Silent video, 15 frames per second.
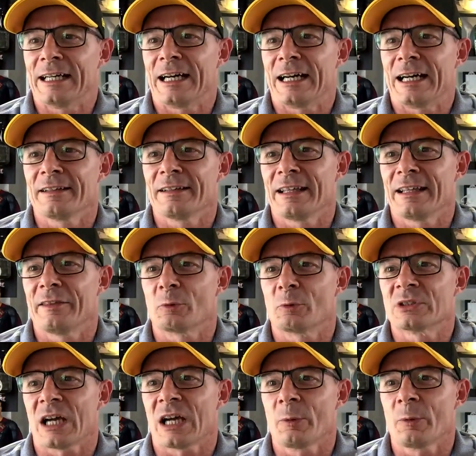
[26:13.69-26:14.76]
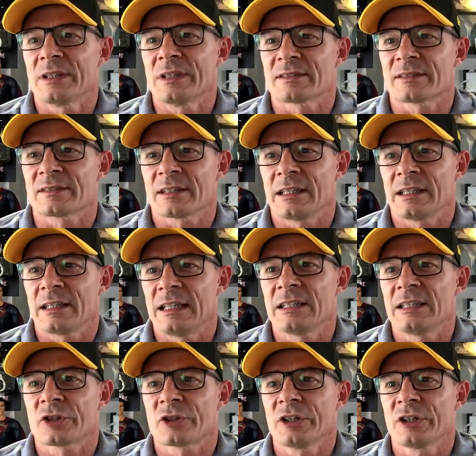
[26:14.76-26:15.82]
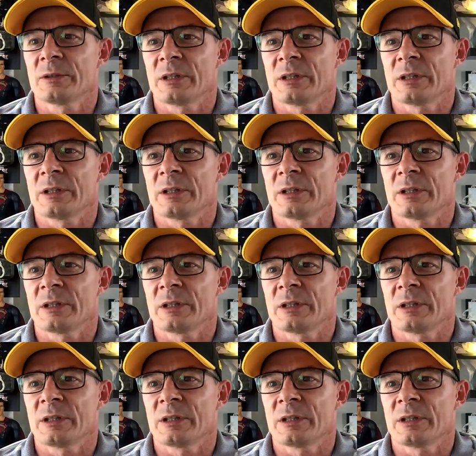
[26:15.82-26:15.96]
there was always he was